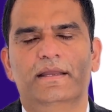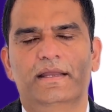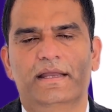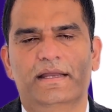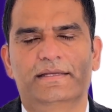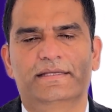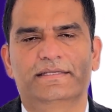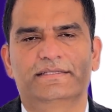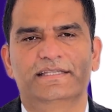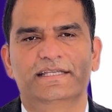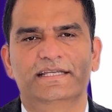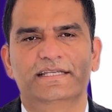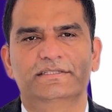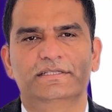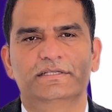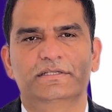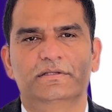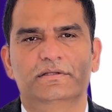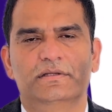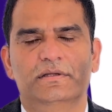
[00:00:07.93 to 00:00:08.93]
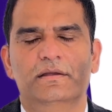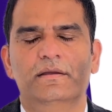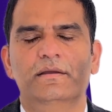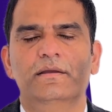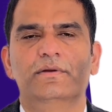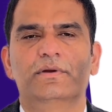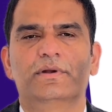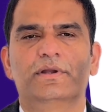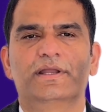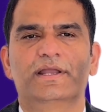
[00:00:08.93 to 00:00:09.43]
In this lesson,
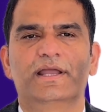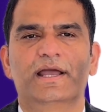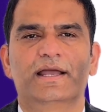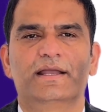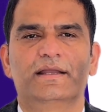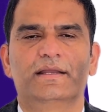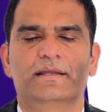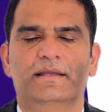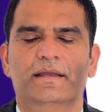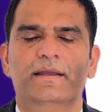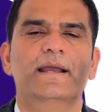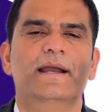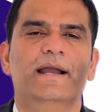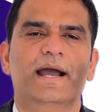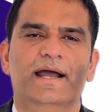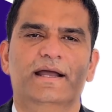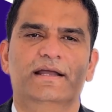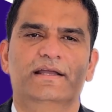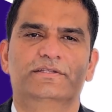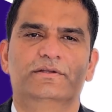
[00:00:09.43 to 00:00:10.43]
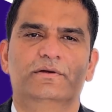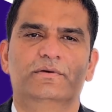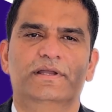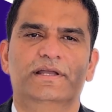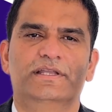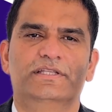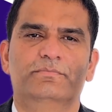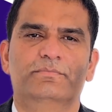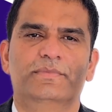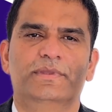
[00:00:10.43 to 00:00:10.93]
you'll gain hands-on
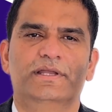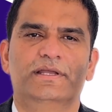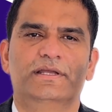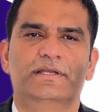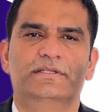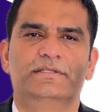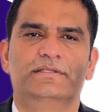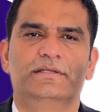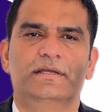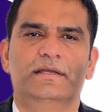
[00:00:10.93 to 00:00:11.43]
experience